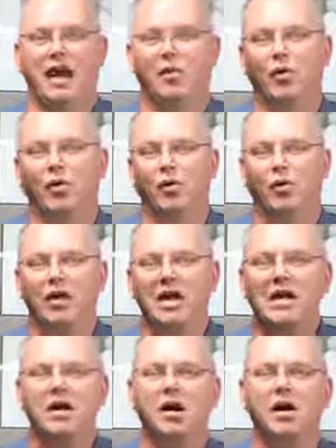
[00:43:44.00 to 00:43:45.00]
that would
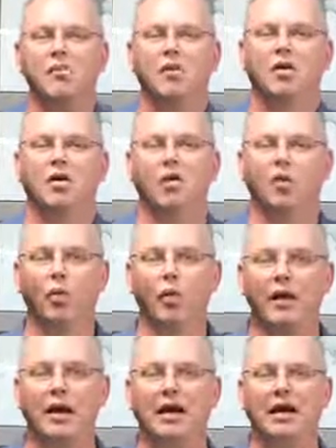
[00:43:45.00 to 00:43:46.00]
end up
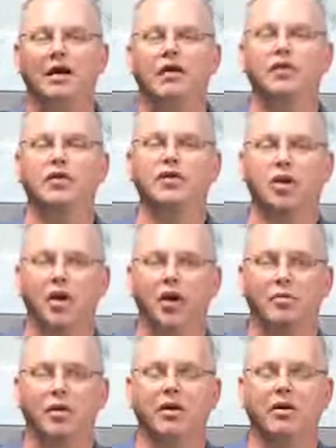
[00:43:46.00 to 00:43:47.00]
winning the
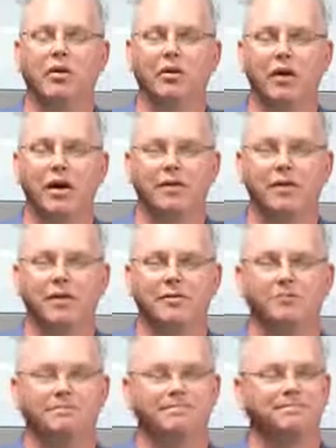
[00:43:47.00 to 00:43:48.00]
tournament with.
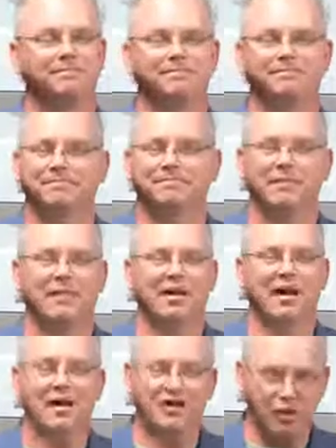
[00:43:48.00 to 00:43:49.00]

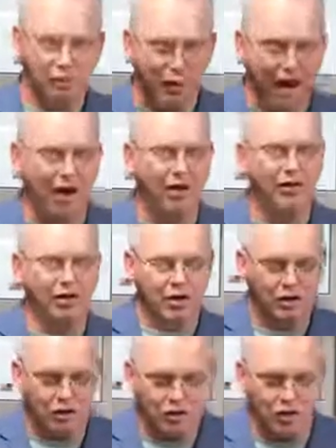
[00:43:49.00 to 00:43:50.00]
It's about
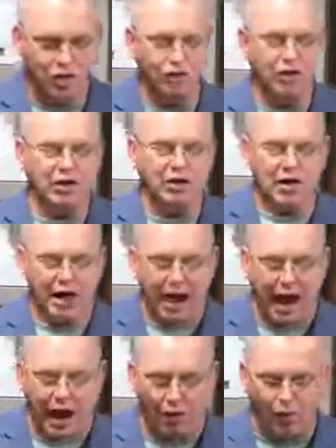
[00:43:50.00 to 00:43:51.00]
using
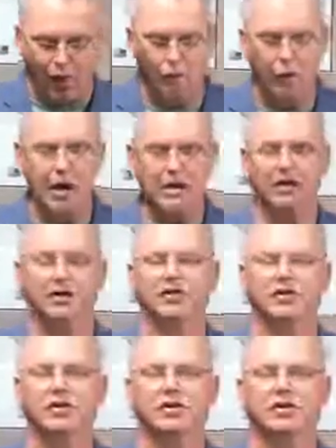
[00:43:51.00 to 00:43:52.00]
our
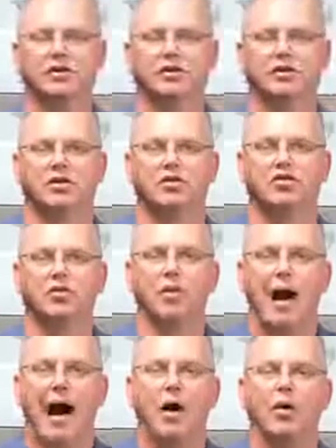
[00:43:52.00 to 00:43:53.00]
weaknesses
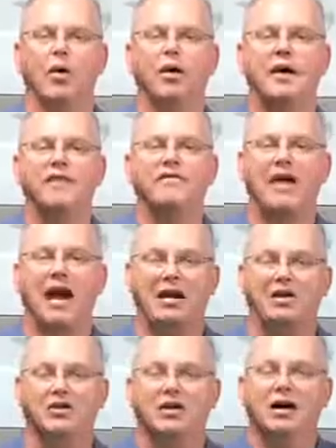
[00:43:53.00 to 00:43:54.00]
to our
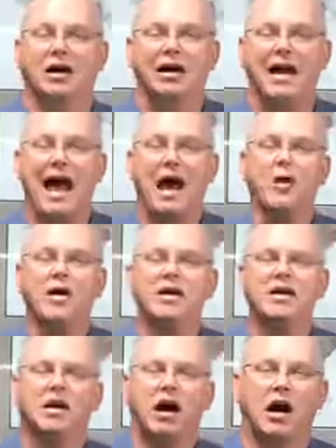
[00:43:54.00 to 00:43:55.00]
advantage,
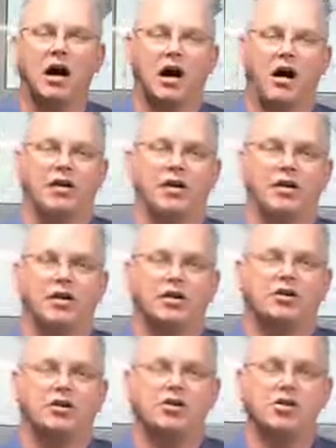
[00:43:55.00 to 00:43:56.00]
allowing God
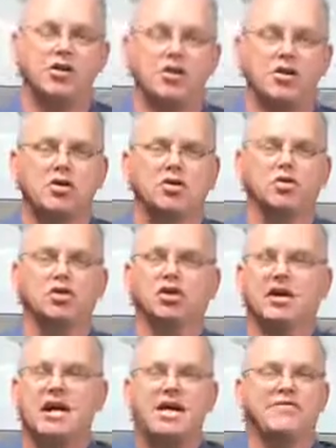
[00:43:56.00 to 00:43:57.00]
to
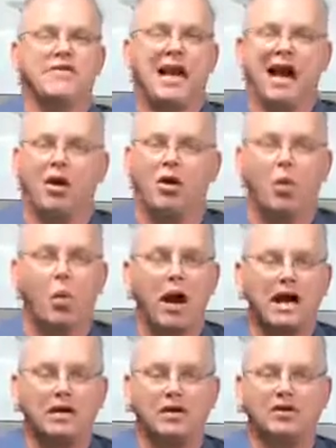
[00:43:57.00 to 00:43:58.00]
use even our
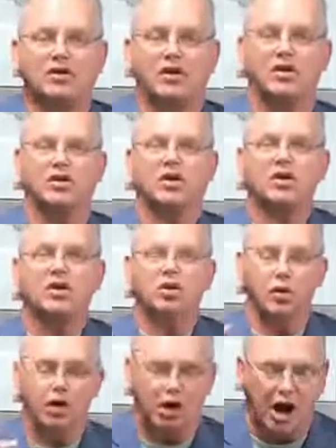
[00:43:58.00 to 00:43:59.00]
weaknesses
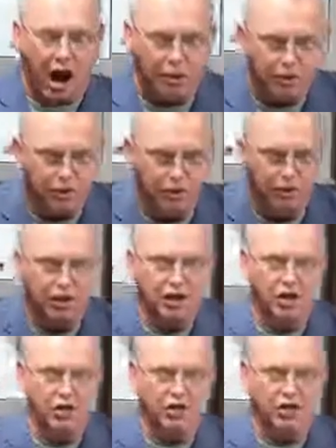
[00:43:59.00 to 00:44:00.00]
to accomplish
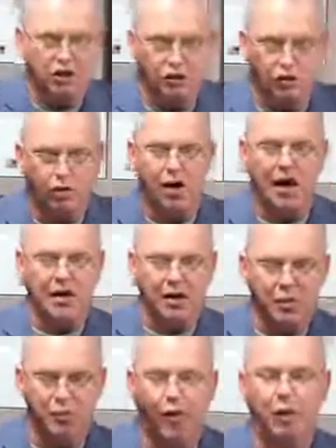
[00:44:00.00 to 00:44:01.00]
His
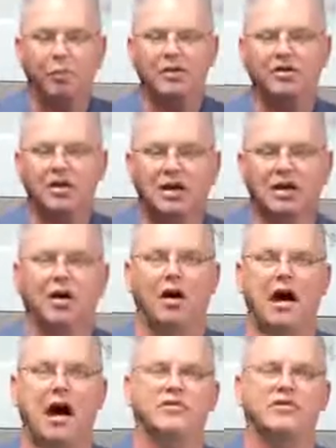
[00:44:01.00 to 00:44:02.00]
great purpose in our
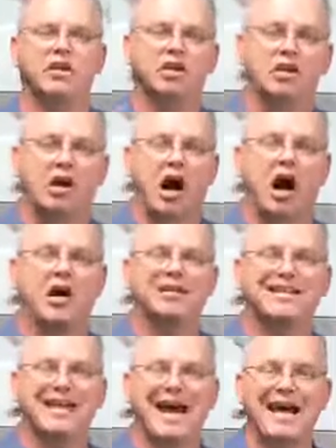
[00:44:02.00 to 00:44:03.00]
lives.
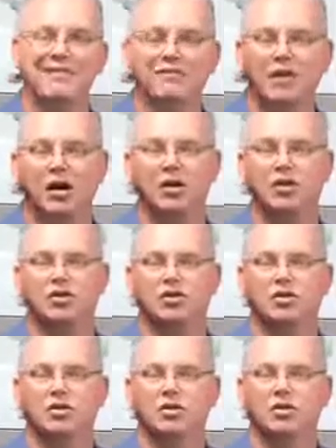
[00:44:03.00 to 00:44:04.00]
God gave
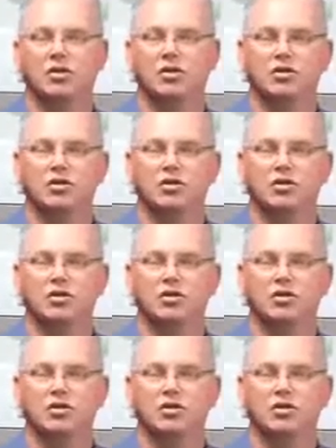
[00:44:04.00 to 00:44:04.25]
those